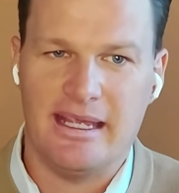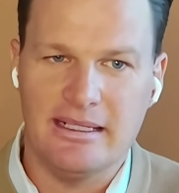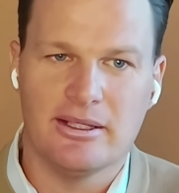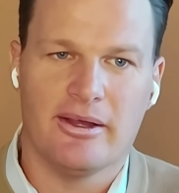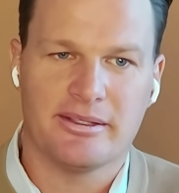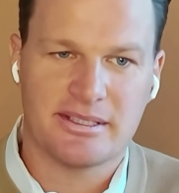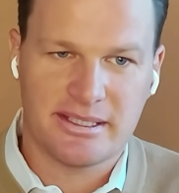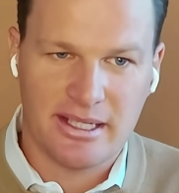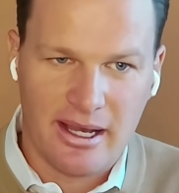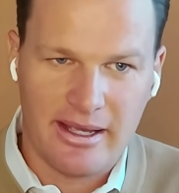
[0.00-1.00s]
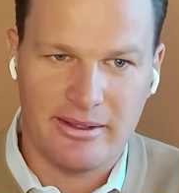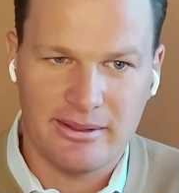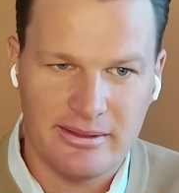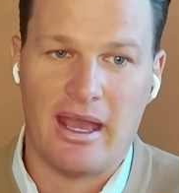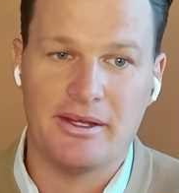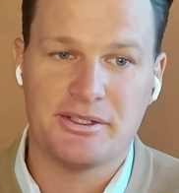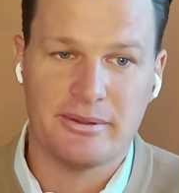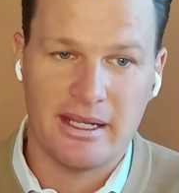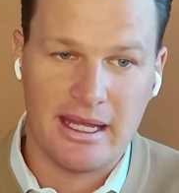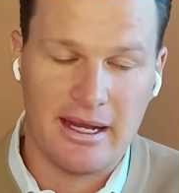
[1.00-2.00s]
Elon style and
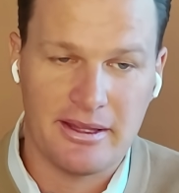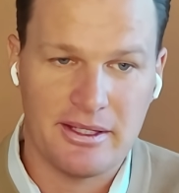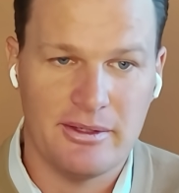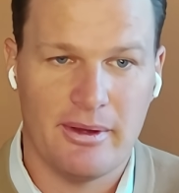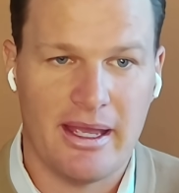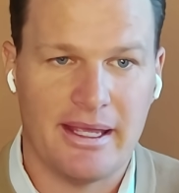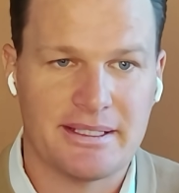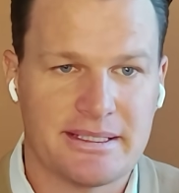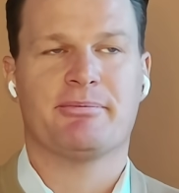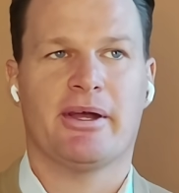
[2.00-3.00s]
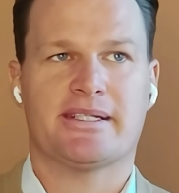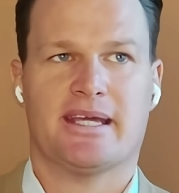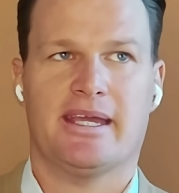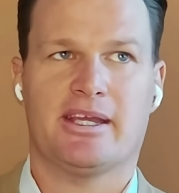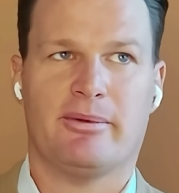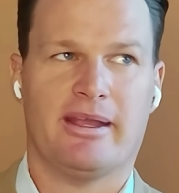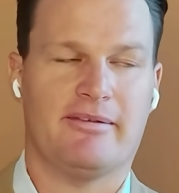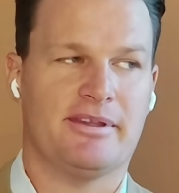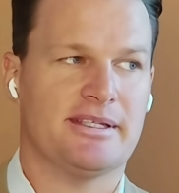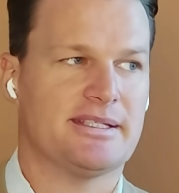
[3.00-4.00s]
doing it out of the US. My takeaway
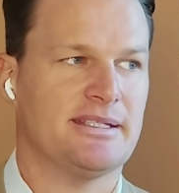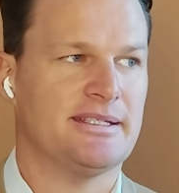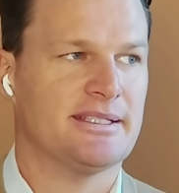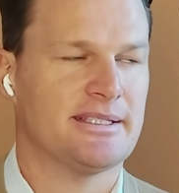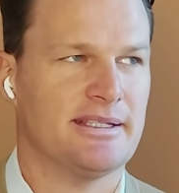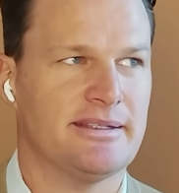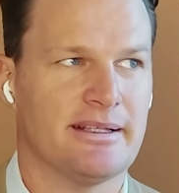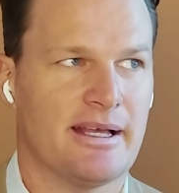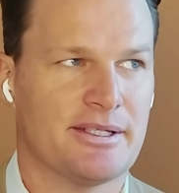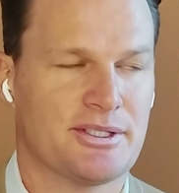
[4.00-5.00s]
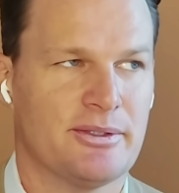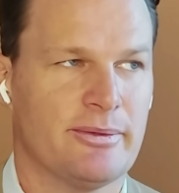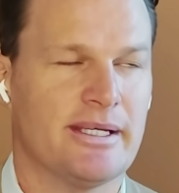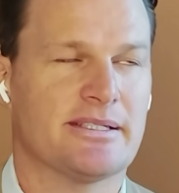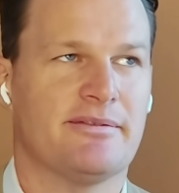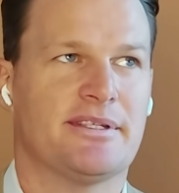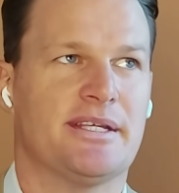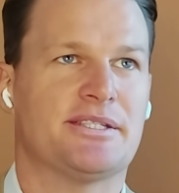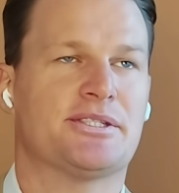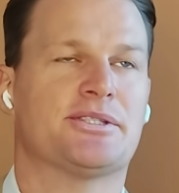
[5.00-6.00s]
of this is in the last two weeks, I've
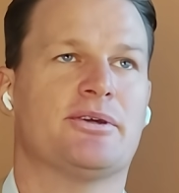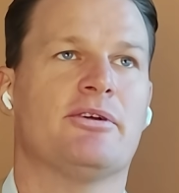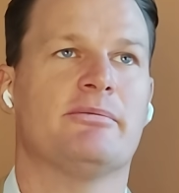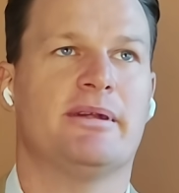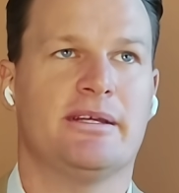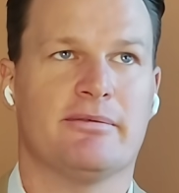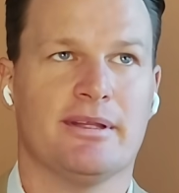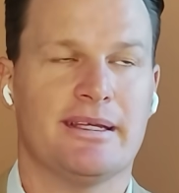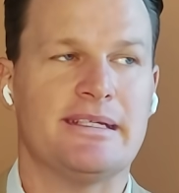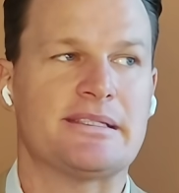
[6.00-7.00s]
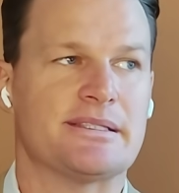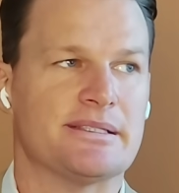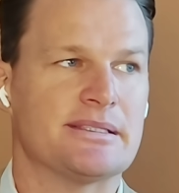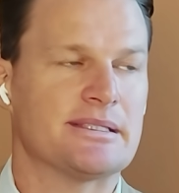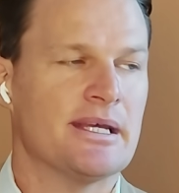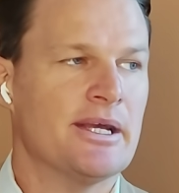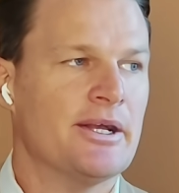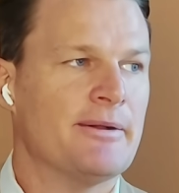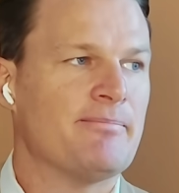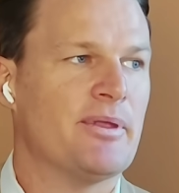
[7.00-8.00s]
seen so many releases
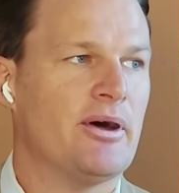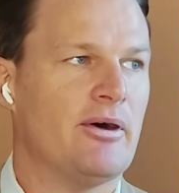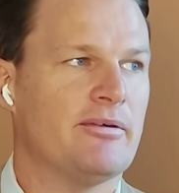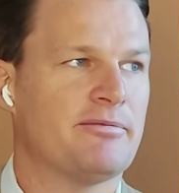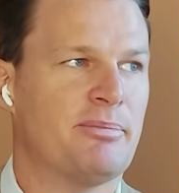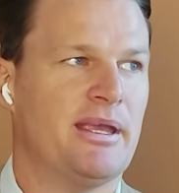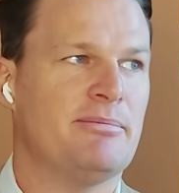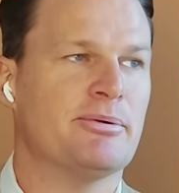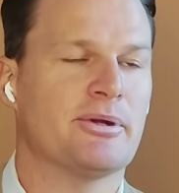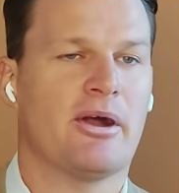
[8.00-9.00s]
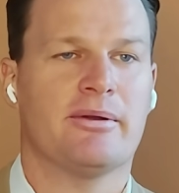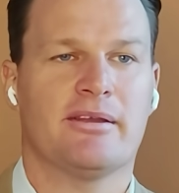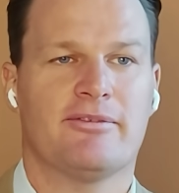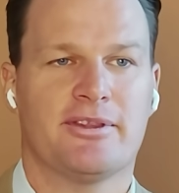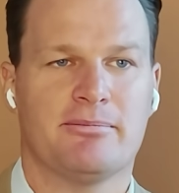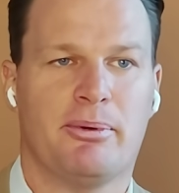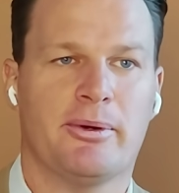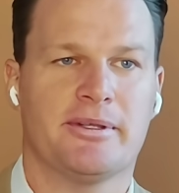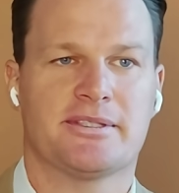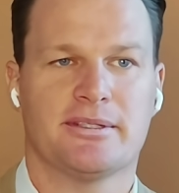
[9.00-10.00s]
of people going for the
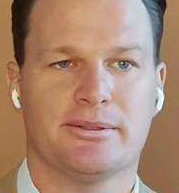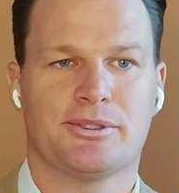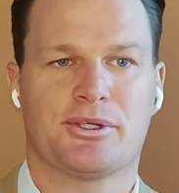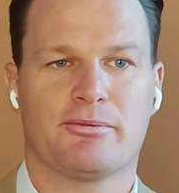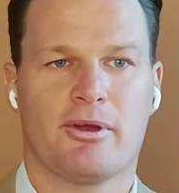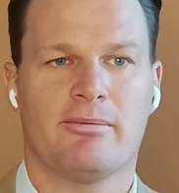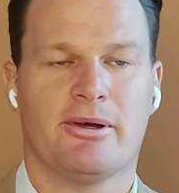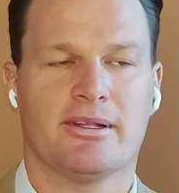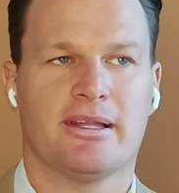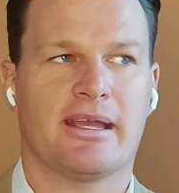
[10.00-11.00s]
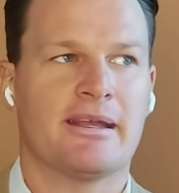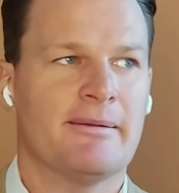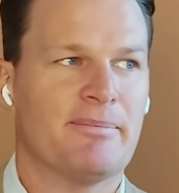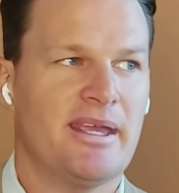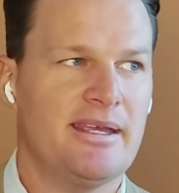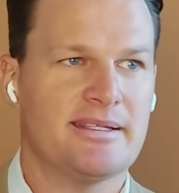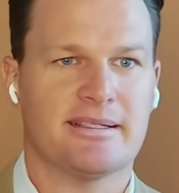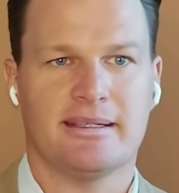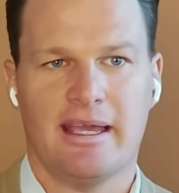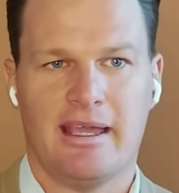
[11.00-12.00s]
point solution robot. Like, here's
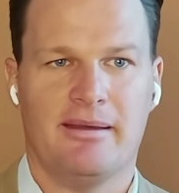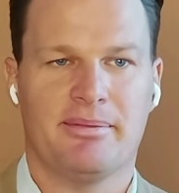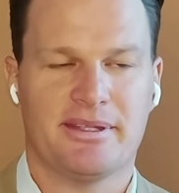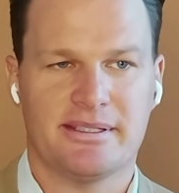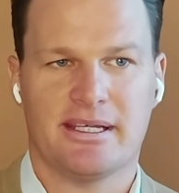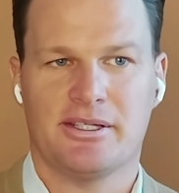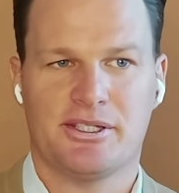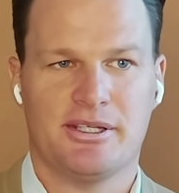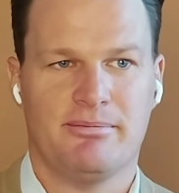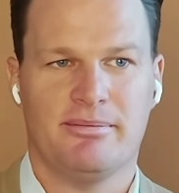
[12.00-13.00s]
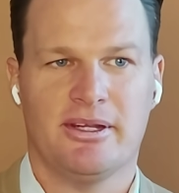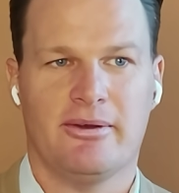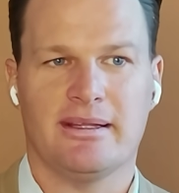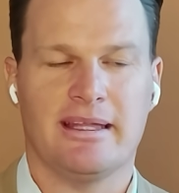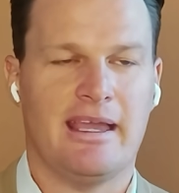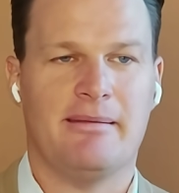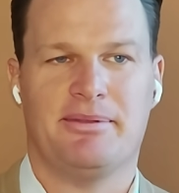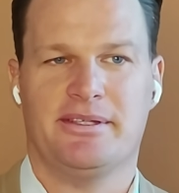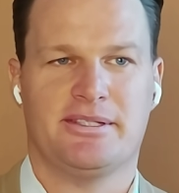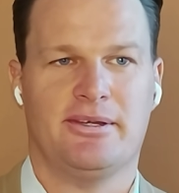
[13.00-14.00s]
a lamp that does your, you know, a lamp
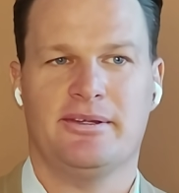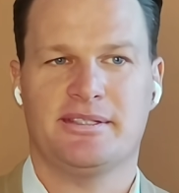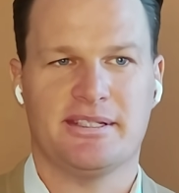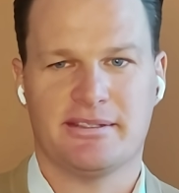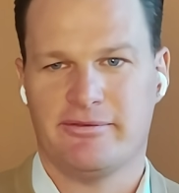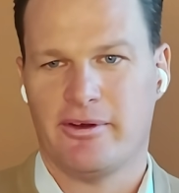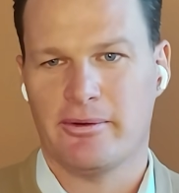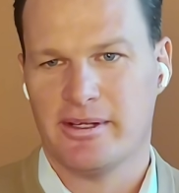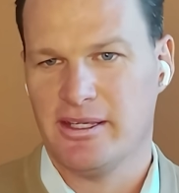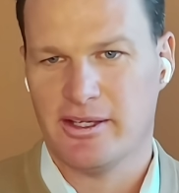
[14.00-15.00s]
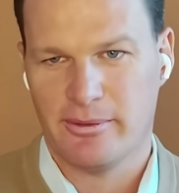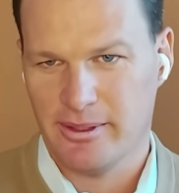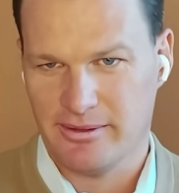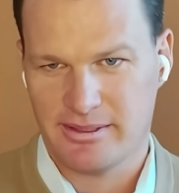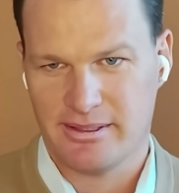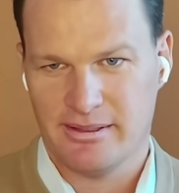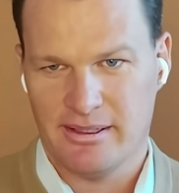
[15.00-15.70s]
that turns into folding your quilts.